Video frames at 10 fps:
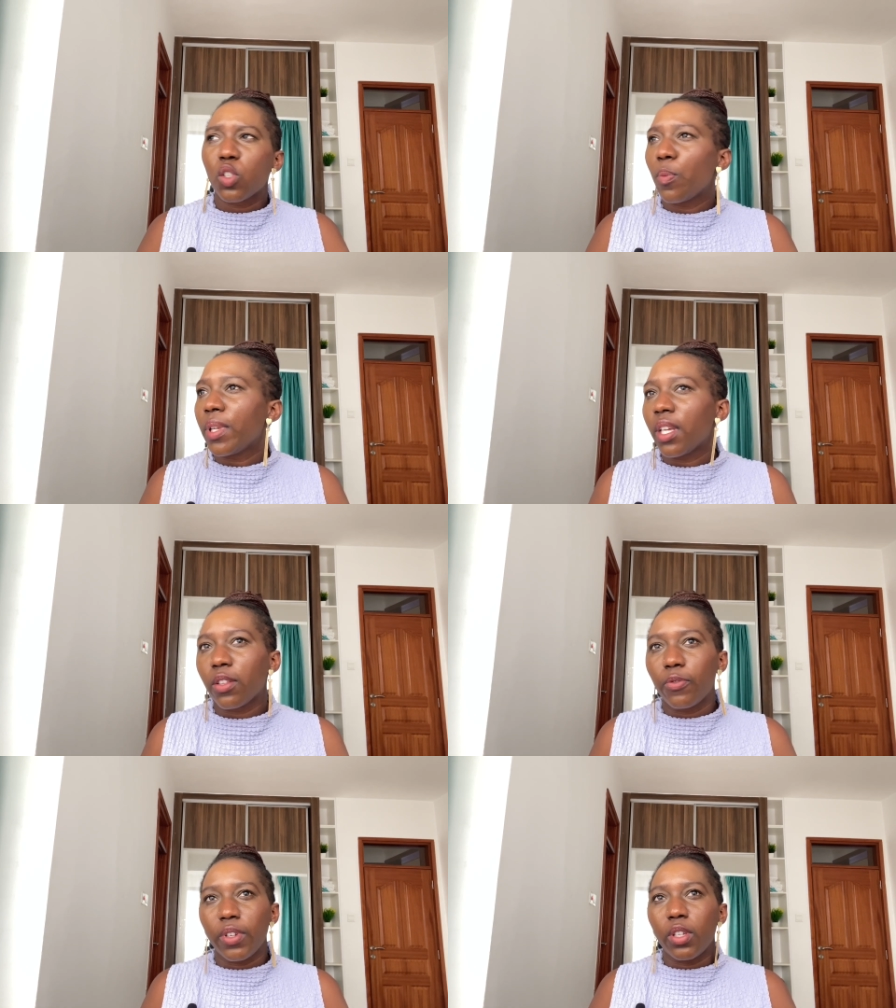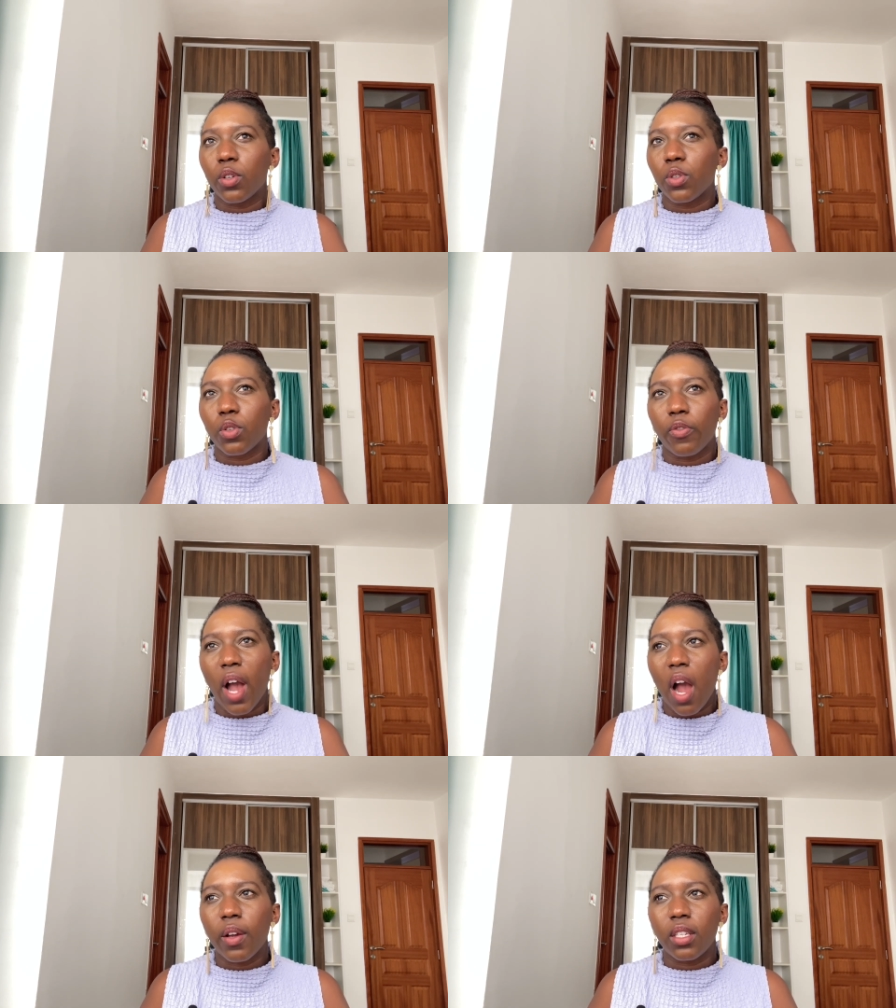many other videos of
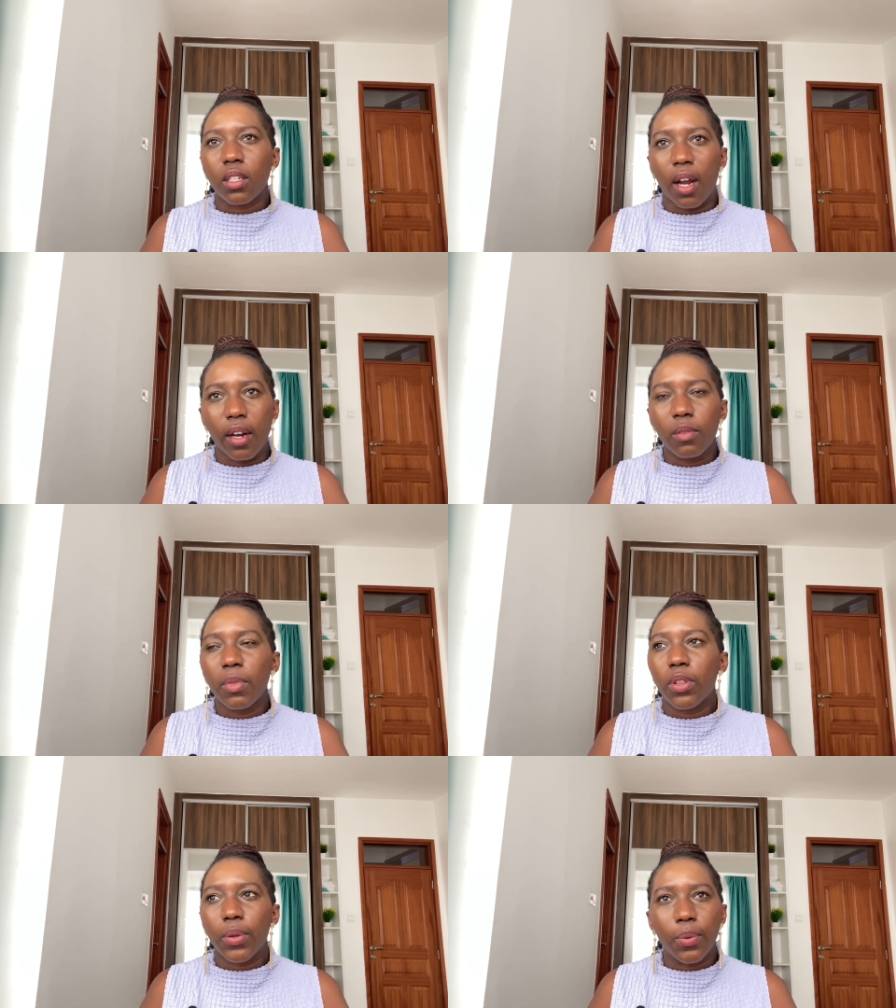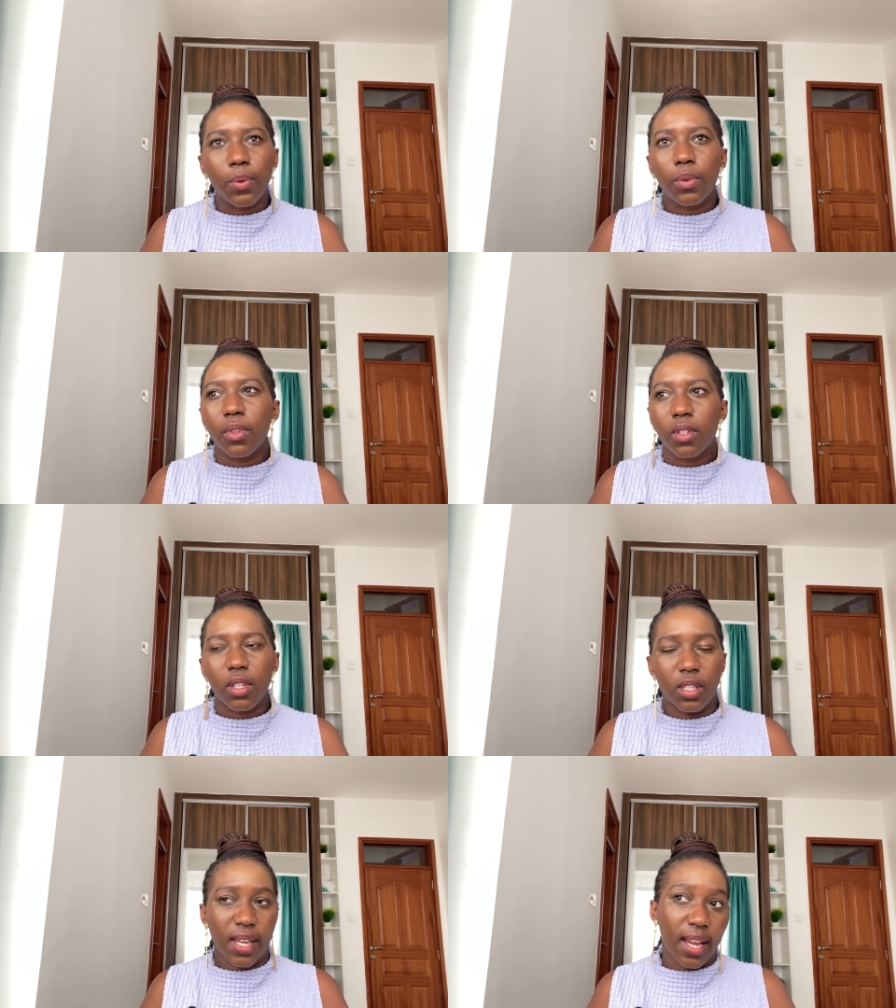how He's carried me through this
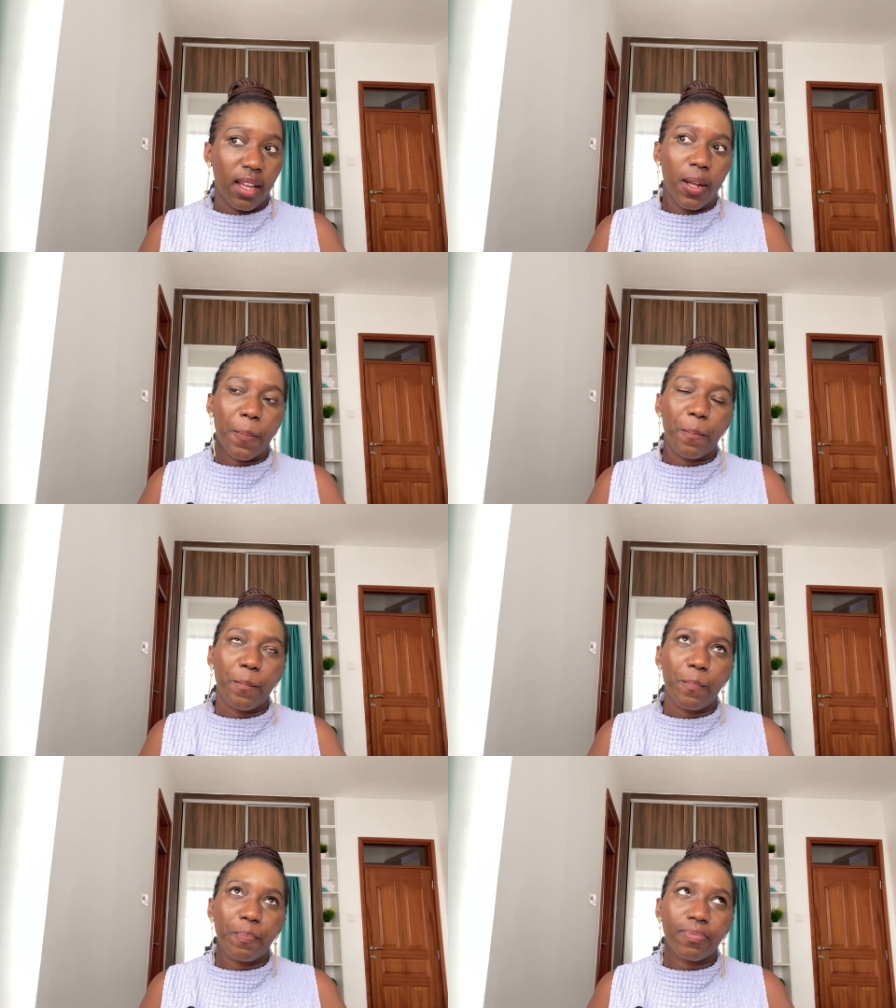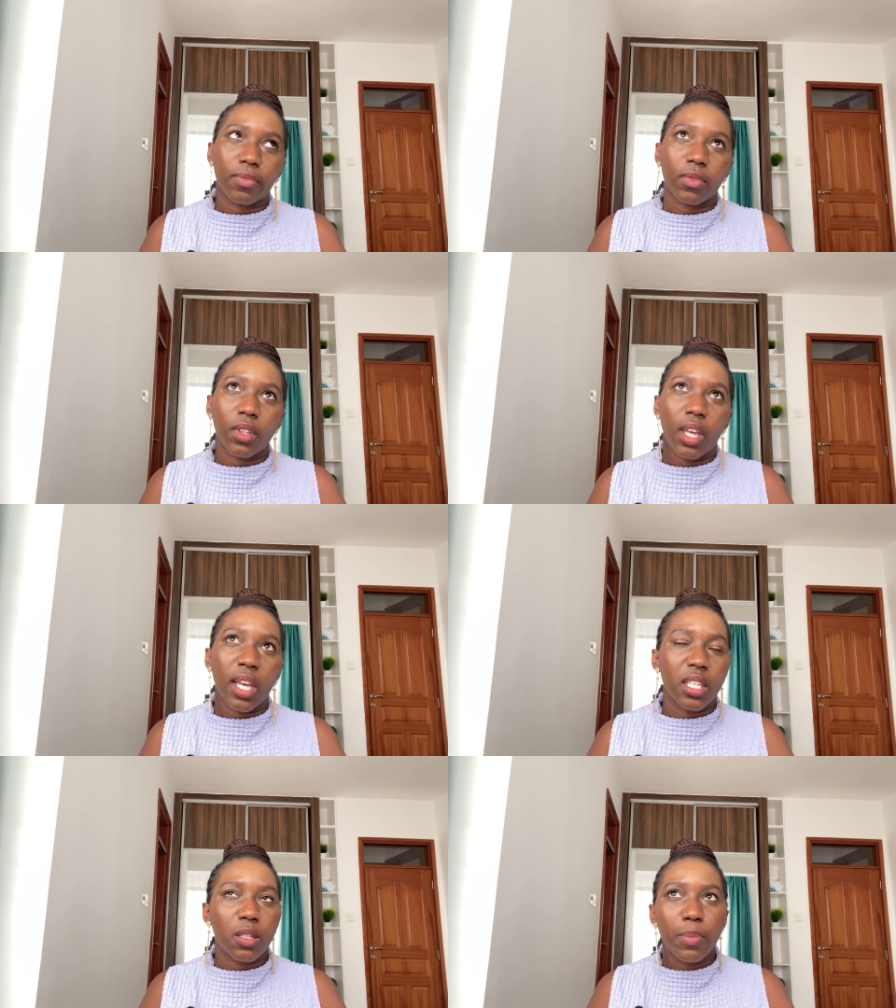entire
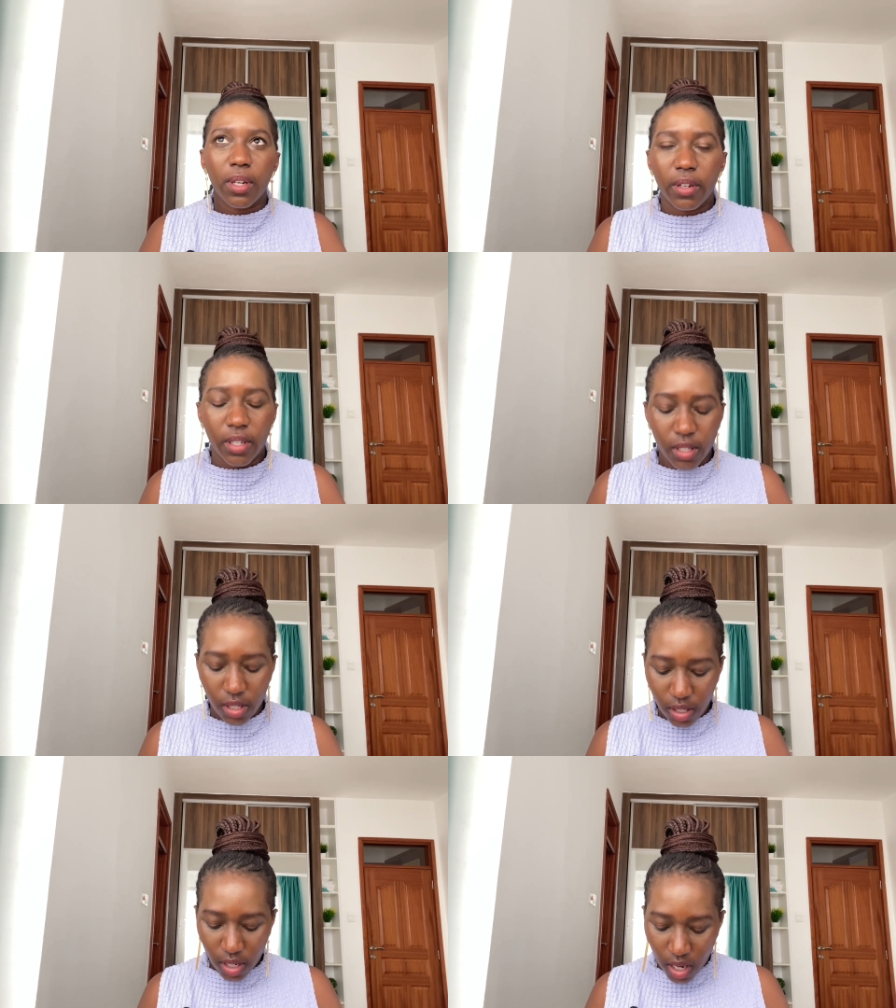experience.